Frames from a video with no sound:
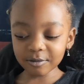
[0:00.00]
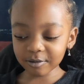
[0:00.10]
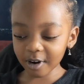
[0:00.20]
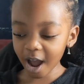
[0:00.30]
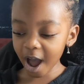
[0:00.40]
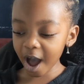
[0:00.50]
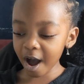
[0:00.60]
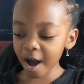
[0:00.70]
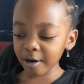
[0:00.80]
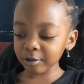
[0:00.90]
Round what
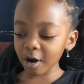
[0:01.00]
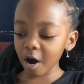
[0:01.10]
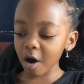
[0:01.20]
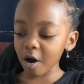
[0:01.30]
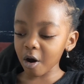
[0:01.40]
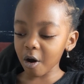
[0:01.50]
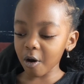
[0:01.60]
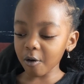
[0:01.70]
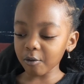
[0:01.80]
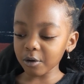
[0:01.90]
letter is that?
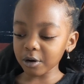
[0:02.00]
O.